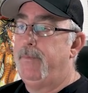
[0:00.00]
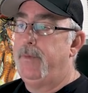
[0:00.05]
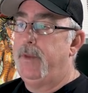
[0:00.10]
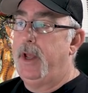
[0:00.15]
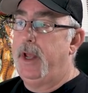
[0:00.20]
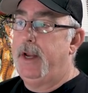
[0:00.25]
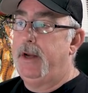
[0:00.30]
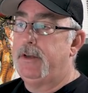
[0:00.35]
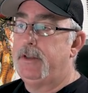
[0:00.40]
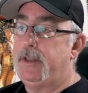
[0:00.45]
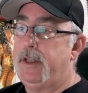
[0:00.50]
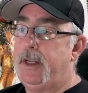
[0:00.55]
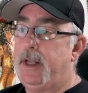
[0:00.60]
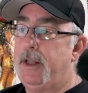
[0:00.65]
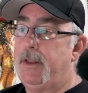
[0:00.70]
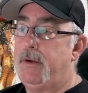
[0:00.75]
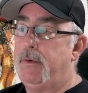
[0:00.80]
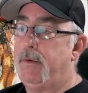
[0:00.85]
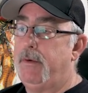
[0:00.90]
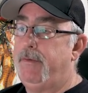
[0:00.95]
Here's the
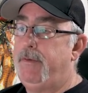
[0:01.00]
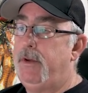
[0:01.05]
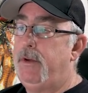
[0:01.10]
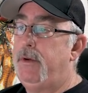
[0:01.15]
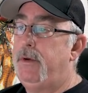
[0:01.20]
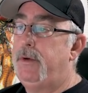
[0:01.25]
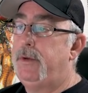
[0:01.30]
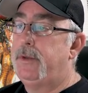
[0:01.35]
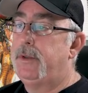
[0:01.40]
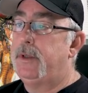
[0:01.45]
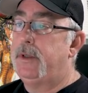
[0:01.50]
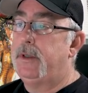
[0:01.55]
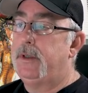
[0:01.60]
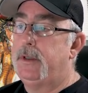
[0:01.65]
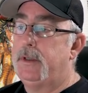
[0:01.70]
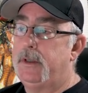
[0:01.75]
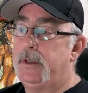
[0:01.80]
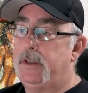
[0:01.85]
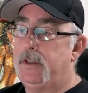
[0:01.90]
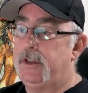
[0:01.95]
other reviews,
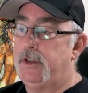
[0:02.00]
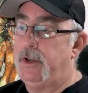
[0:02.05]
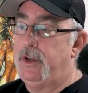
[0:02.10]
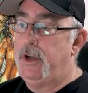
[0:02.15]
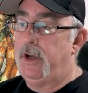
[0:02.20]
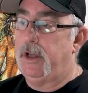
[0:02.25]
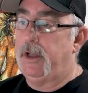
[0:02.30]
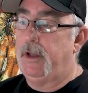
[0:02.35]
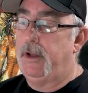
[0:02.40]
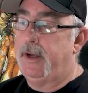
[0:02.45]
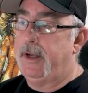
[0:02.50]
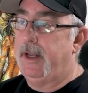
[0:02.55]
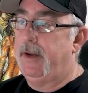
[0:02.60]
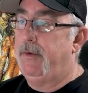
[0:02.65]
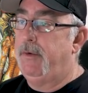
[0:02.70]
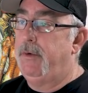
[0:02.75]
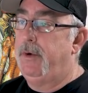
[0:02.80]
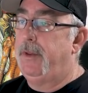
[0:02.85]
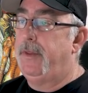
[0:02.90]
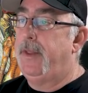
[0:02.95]
so you can look
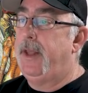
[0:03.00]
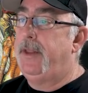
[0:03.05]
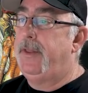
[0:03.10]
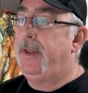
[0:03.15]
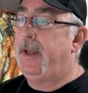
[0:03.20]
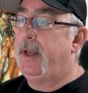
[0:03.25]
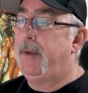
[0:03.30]
at what they think